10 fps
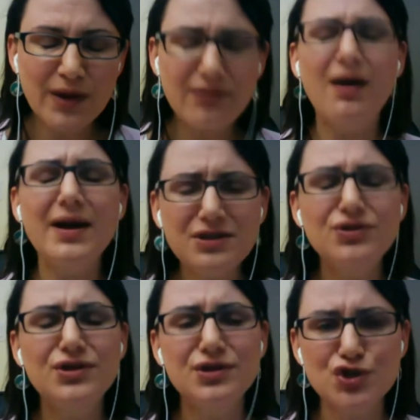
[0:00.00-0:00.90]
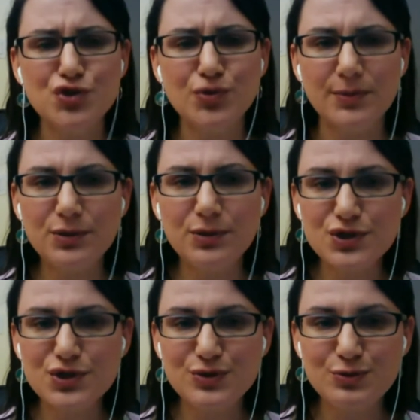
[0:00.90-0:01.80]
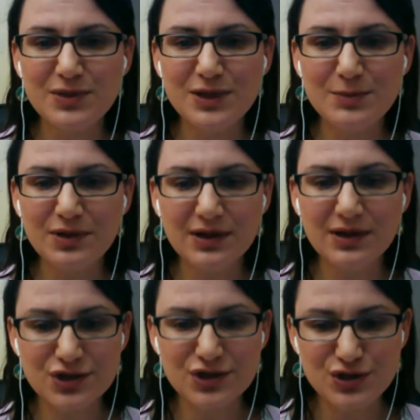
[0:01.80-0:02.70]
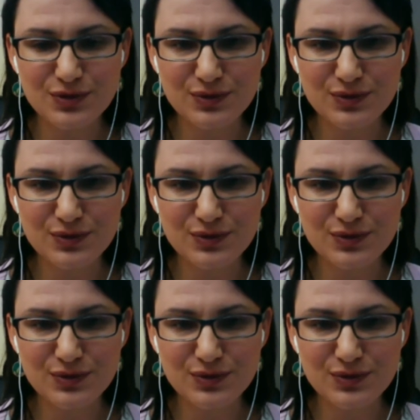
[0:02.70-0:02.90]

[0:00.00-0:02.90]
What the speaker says: I could contribute to people and to